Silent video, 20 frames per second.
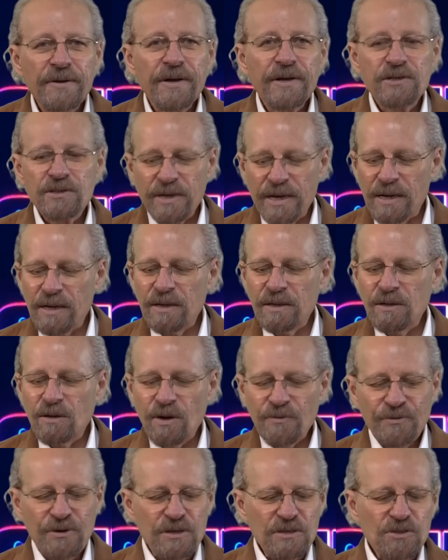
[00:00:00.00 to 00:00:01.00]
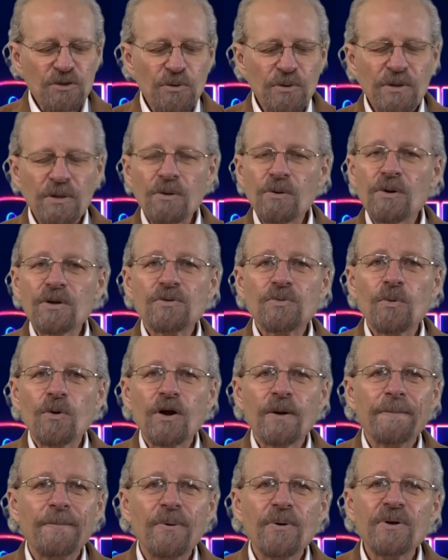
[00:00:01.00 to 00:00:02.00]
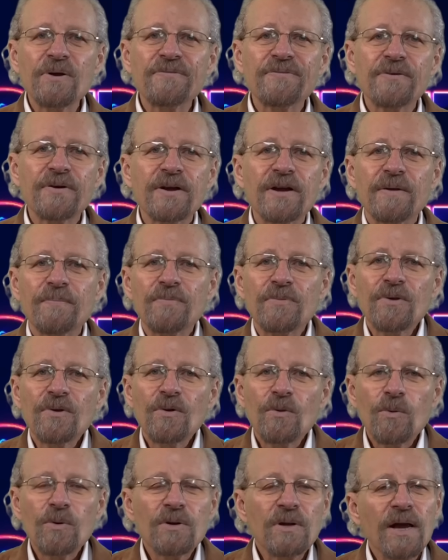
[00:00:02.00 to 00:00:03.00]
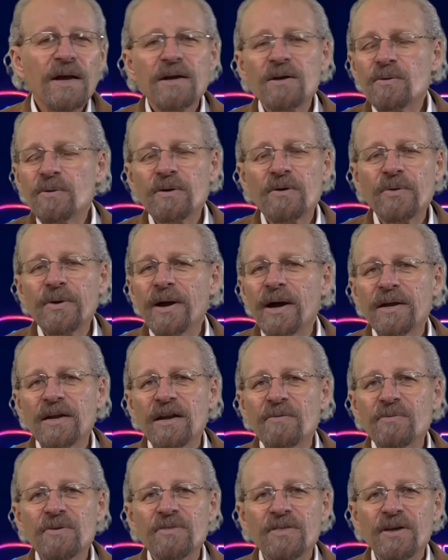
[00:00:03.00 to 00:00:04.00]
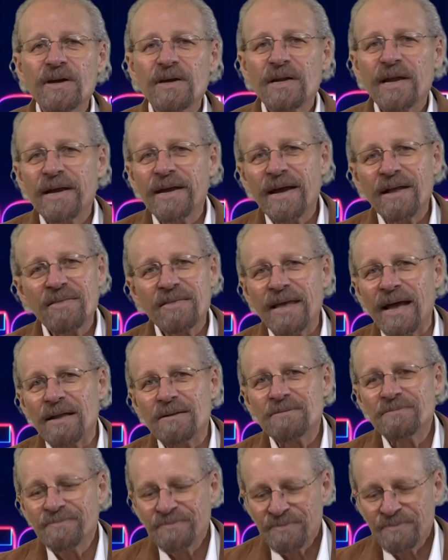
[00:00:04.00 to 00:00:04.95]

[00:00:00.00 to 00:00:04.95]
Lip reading: It's like, you know, if he's doing the Lord's work, bully for him. We're not going to agree on everything, and I get that.